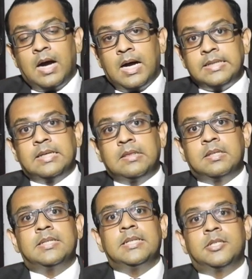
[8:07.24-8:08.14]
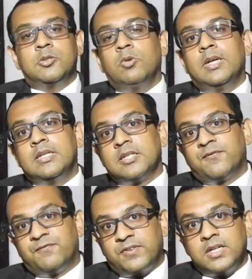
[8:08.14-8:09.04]
Article 32 is
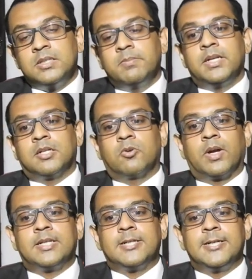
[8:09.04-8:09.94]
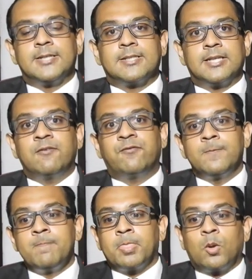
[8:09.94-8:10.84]
a fundamental right in
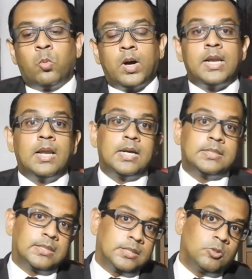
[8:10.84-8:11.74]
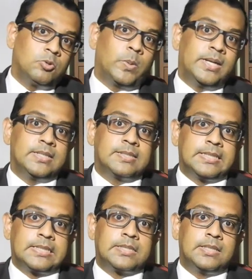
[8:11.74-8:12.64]
itself, while Article
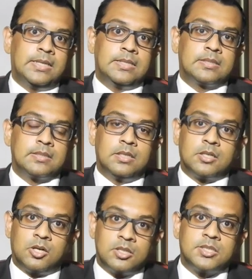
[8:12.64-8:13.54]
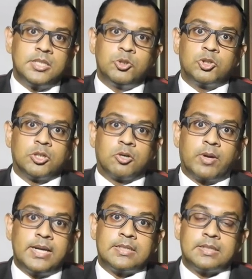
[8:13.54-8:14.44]
226 is a constitutional
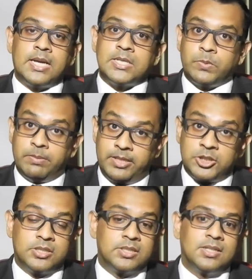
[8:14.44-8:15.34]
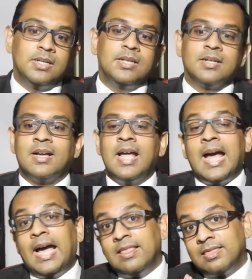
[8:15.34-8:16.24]
right, as we mentioned earlier.
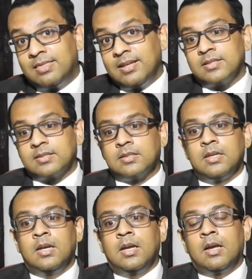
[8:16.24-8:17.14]
And this,